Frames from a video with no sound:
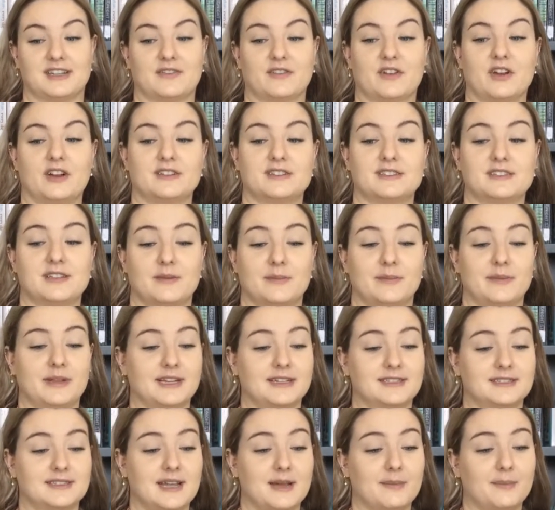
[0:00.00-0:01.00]
I've got some
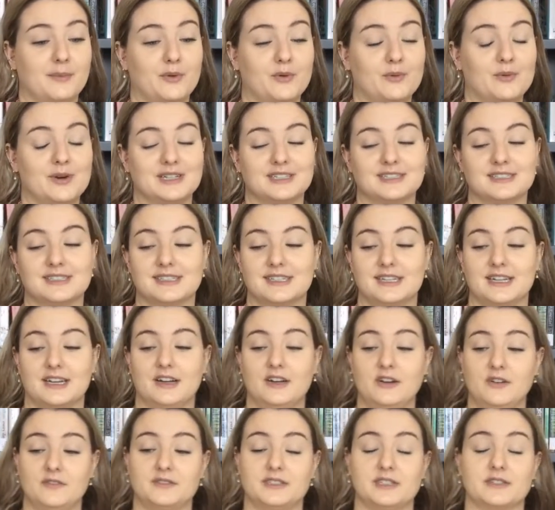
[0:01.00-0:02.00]
example ones
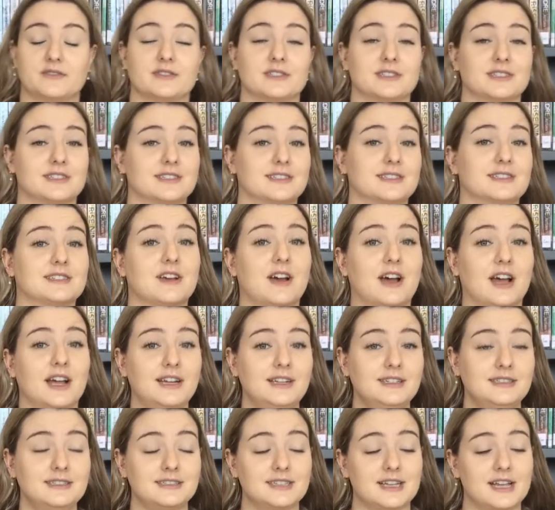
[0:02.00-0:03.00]
here of different
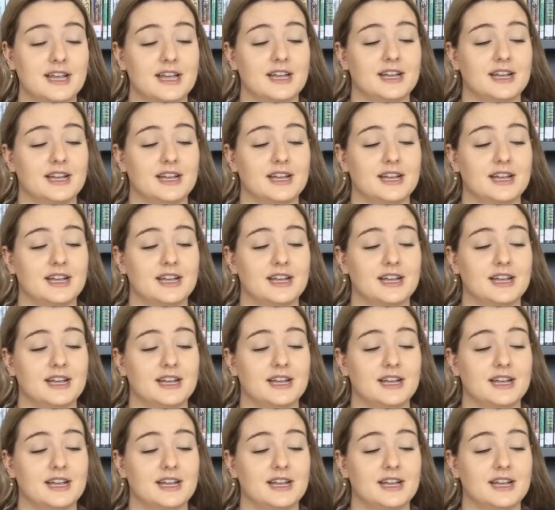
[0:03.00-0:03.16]
designs.